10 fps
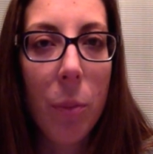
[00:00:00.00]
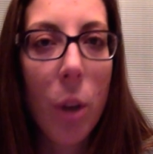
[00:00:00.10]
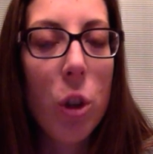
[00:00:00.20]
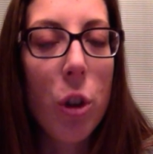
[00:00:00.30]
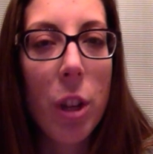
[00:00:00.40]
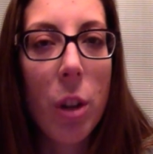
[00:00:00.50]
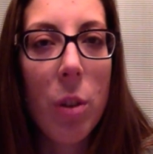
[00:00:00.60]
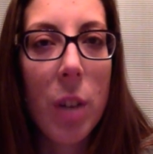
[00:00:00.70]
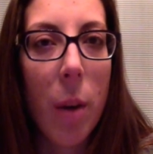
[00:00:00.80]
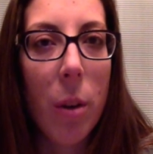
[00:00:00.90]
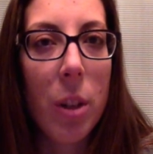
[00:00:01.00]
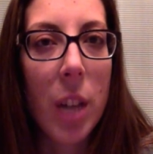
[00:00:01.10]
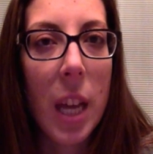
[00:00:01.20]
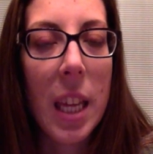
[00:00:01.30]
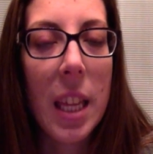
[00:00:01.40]
during those hours.
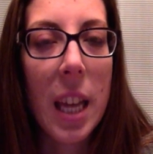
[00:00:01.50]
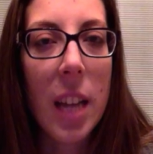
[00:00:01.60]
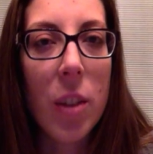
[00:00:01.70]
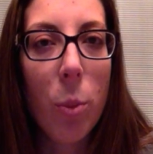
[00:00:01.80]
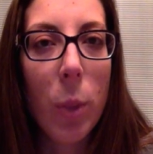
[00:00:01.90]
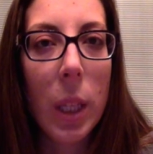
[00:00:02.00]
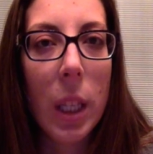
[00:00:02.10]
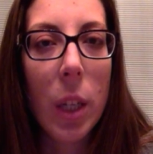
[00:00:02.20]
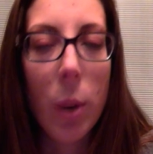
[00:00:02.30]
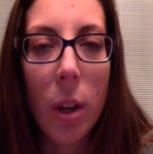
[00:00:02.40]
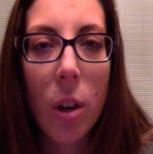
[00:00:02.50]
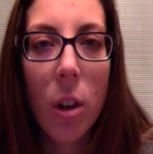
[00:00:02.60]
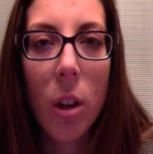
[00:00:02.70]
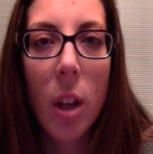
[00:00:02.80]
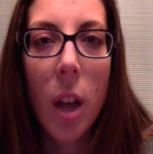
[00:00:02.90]
I think that's really
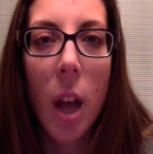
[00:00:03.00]
critical.